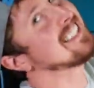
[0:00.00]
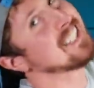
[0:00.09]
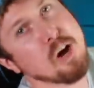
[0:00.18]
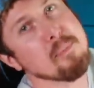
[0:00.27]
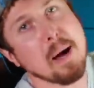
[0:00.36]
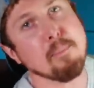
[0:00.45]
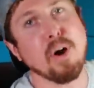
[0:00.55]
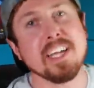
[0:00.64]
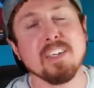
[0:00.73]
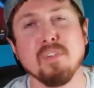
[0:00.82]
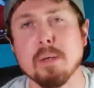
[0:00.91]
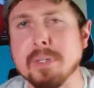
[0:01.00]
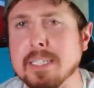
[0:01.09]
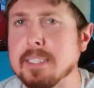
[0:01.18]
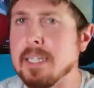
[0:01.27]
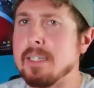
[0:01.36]
is up, my breaking
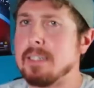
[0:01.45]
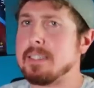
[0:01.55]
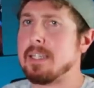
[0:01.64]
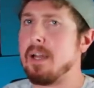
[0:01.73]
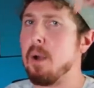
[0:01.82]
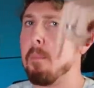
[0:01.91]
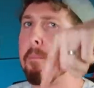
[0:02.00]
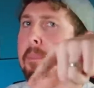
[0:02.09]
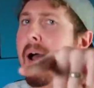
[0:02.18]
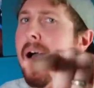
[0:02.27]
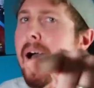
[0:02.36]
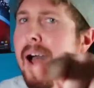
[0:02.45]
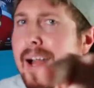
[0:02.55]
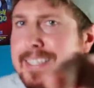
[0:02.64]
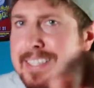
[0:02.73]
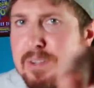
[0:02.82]
family? Send in some
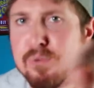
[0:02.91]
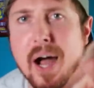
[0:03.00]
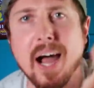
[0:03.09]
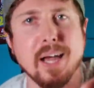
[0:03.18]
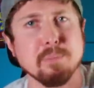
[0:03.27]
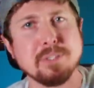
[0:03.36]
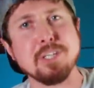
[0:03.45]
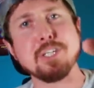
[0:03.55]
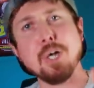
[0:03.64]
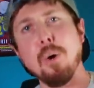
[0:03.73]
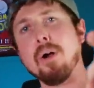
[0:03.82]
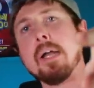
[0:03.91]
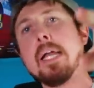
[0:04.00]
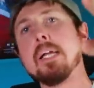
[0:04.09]
positive vibes in your